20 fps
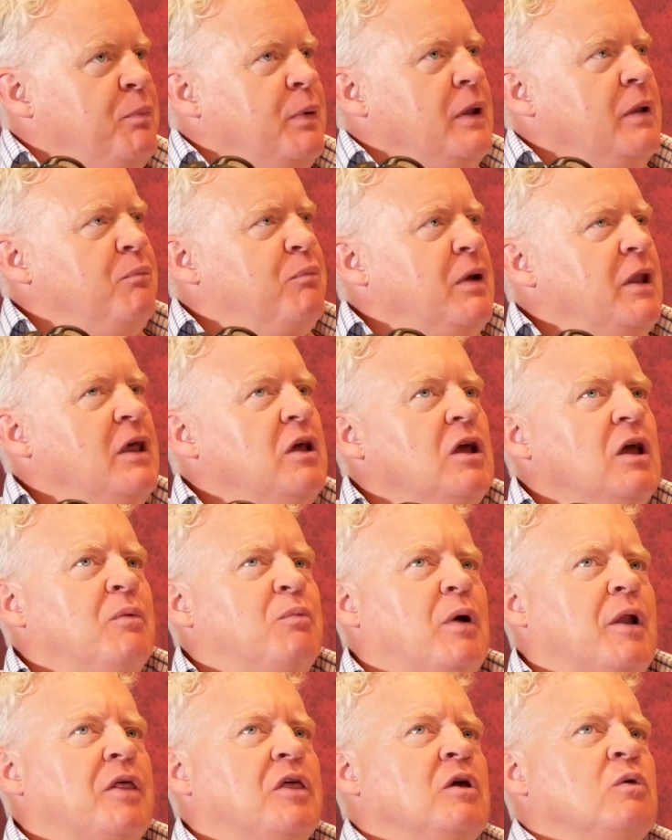
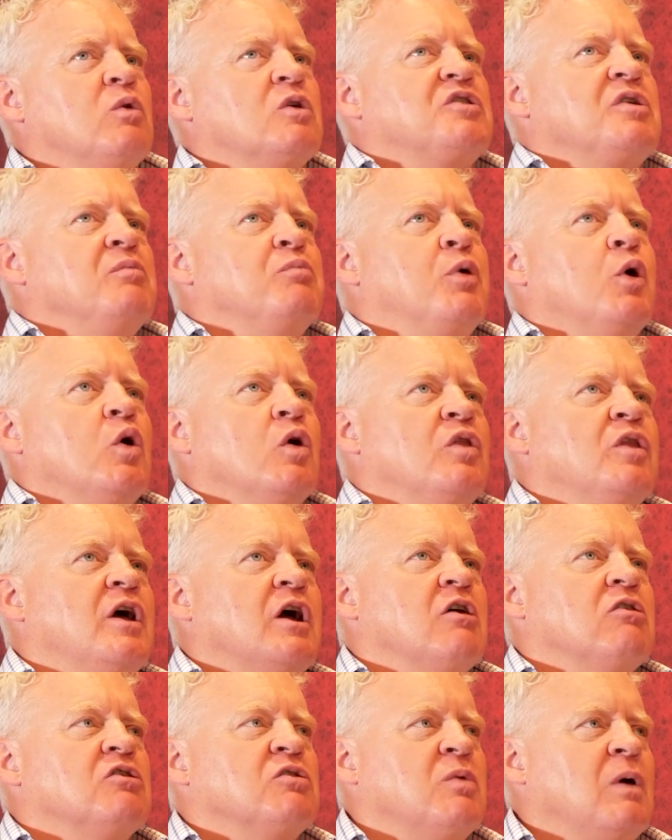But I think what's important
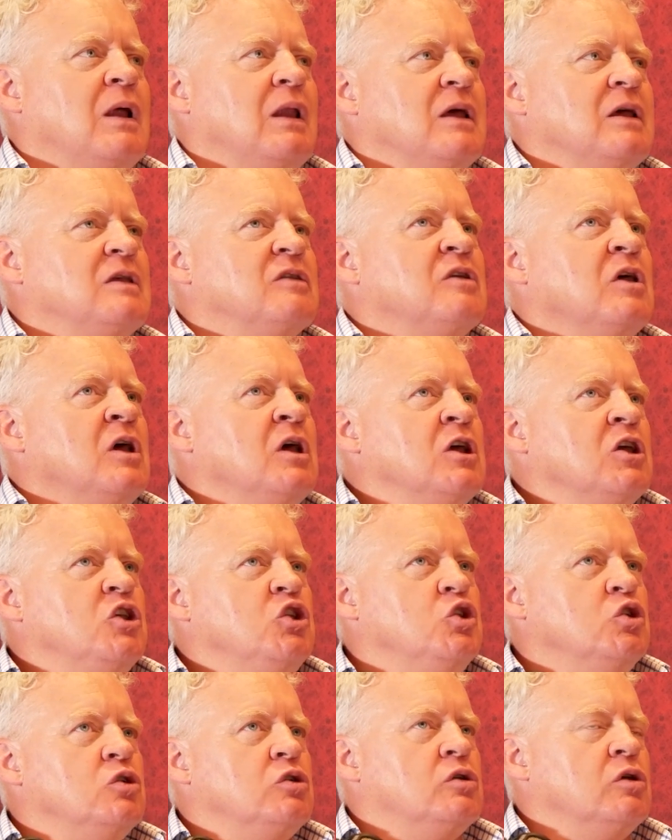there as well is
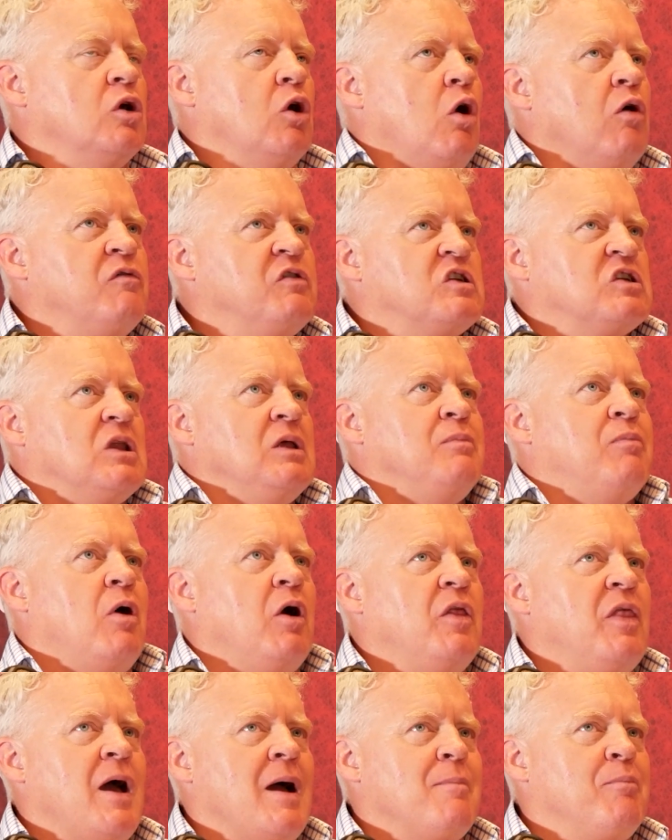you'd obviously
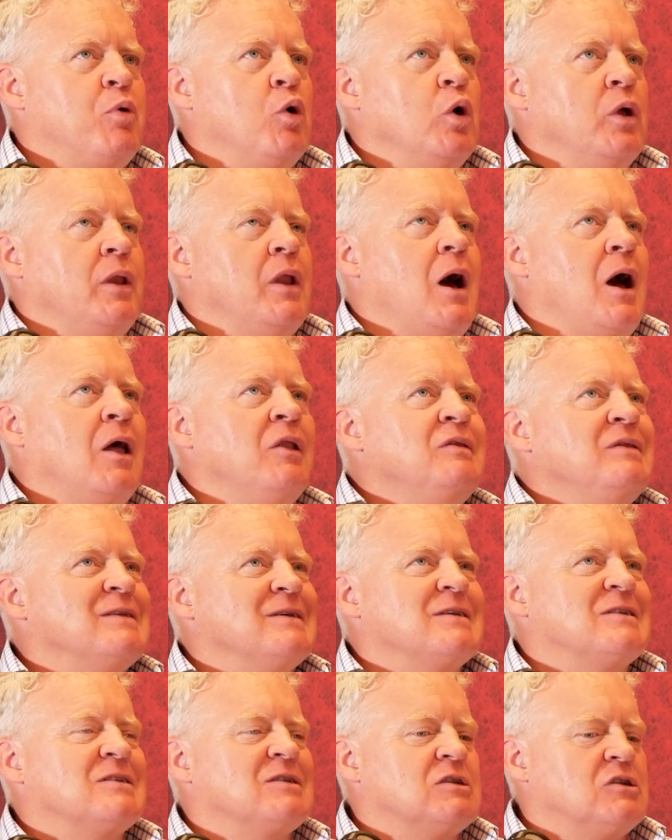by that point
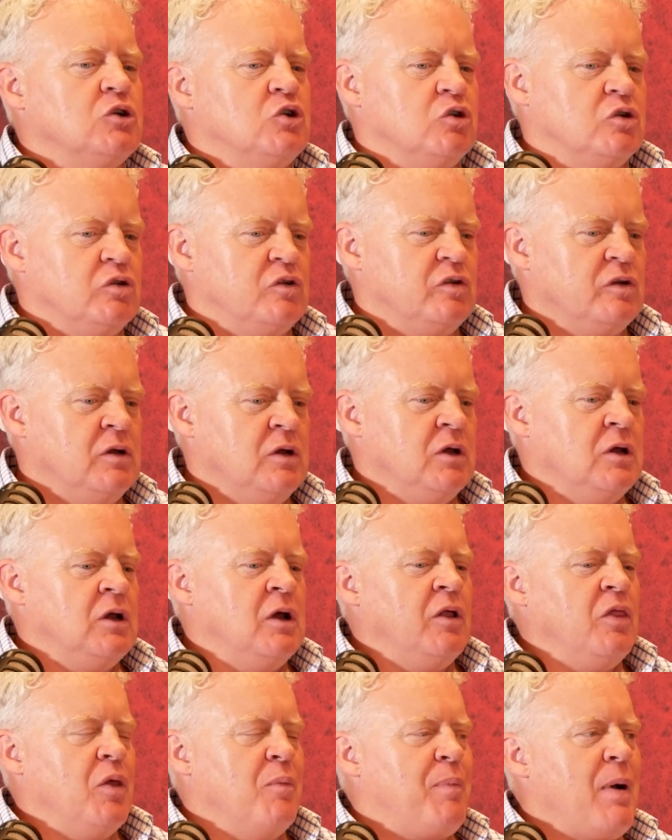understood
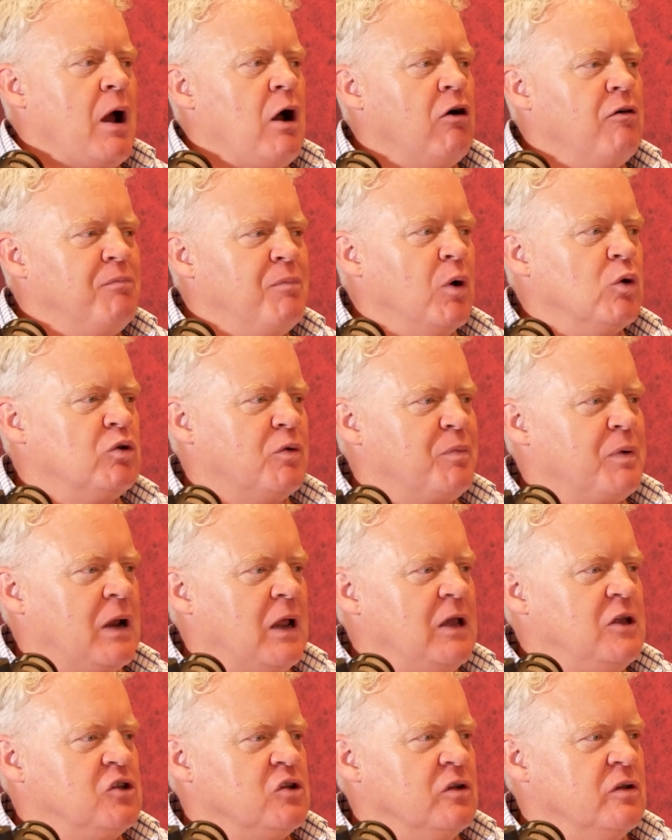the power of
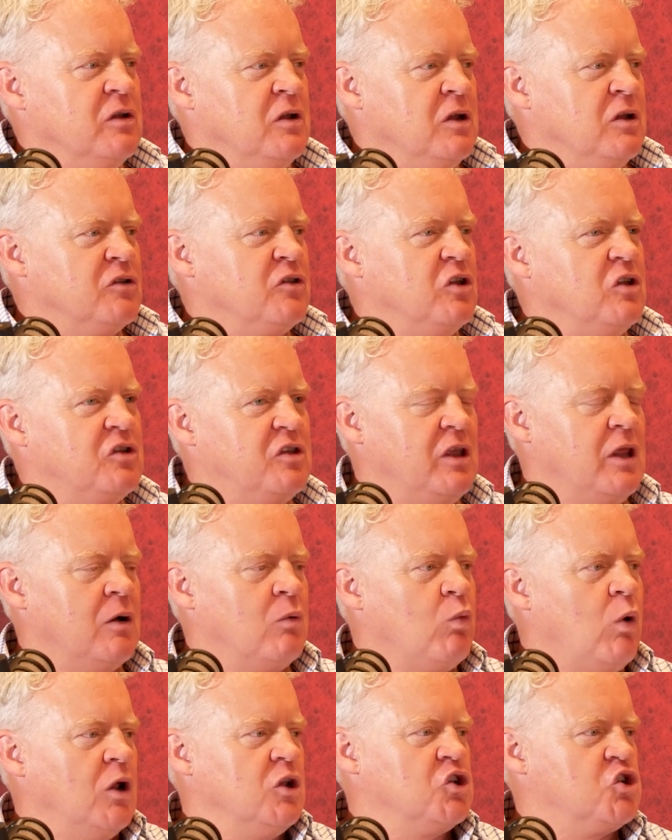multiplication. So you see
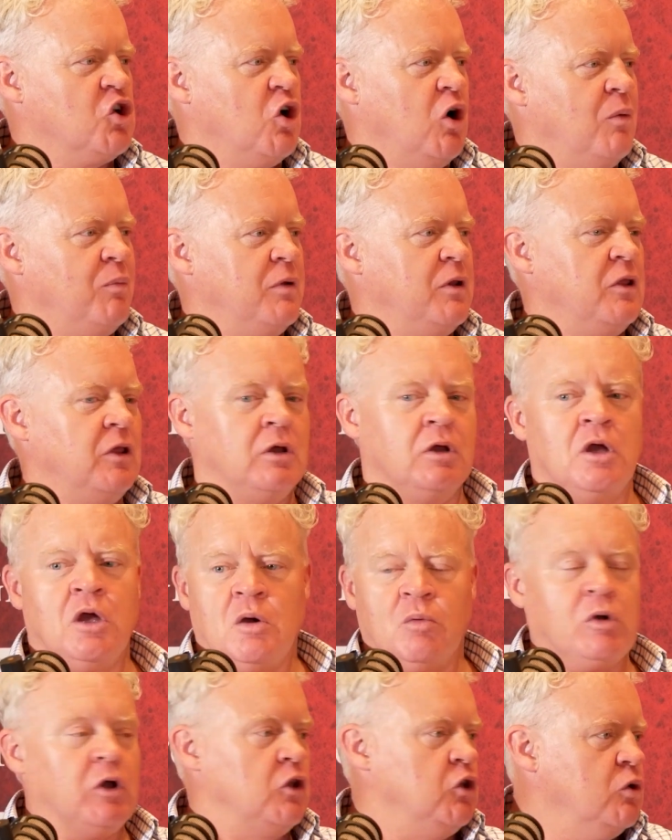that one shop and you think
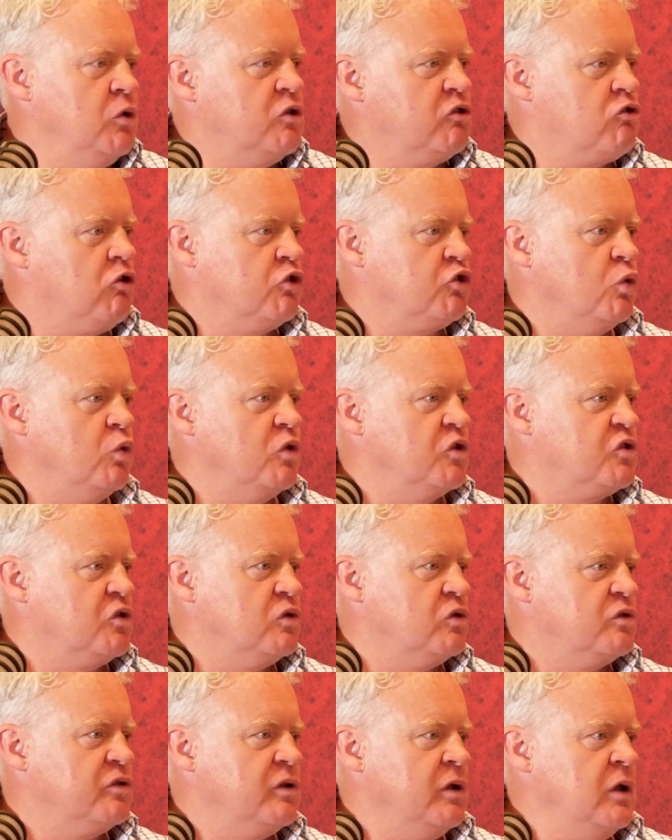we can do this across all the stores.